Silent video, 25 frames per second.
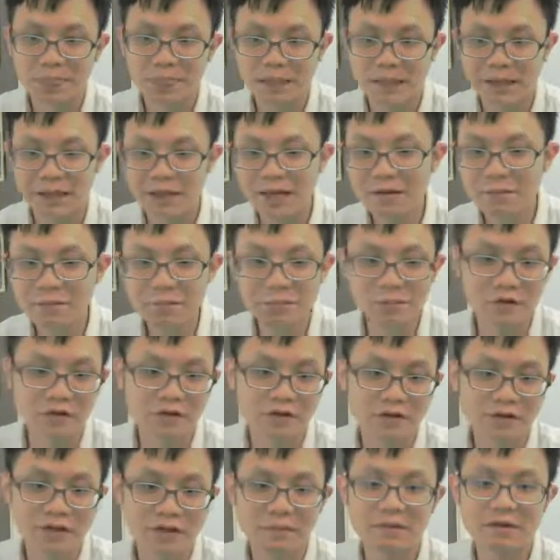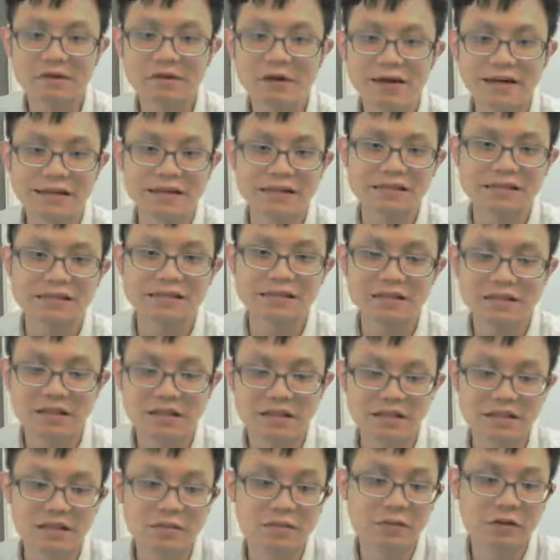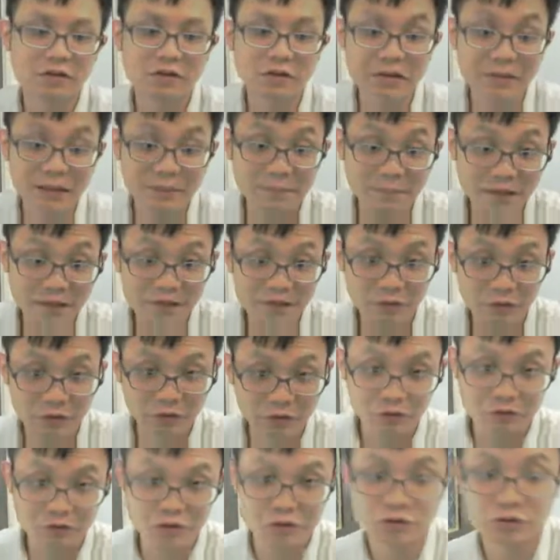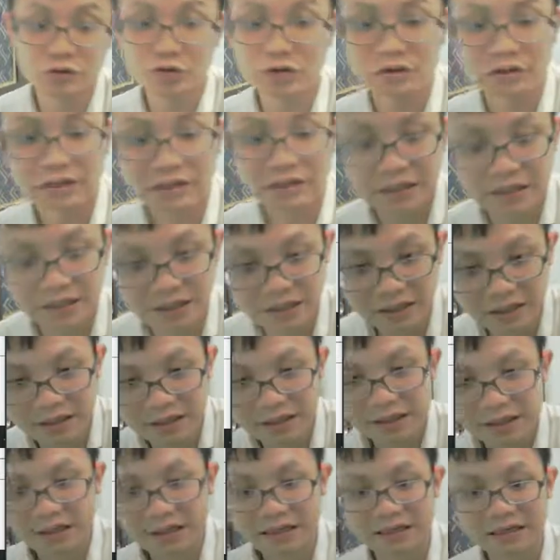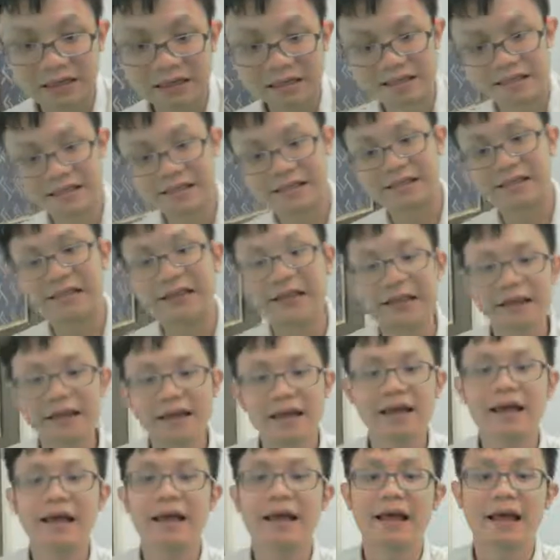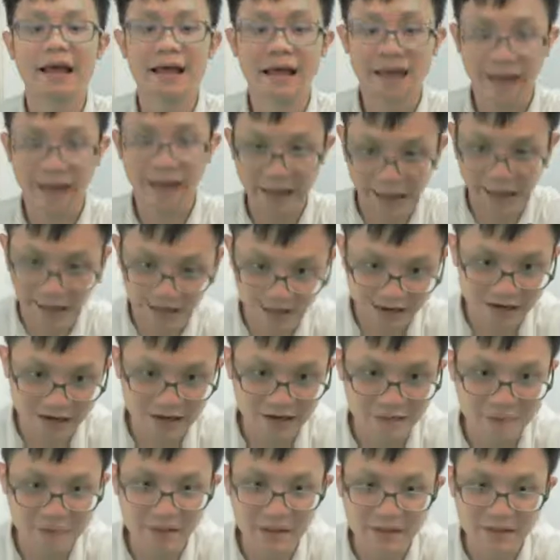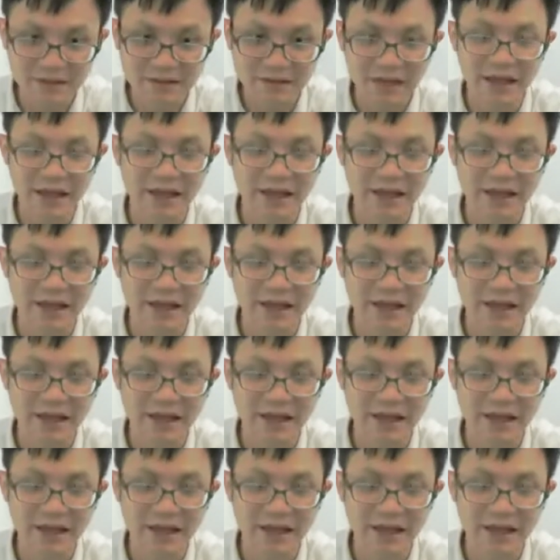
And proton number, what does the proton number will show the distinct element.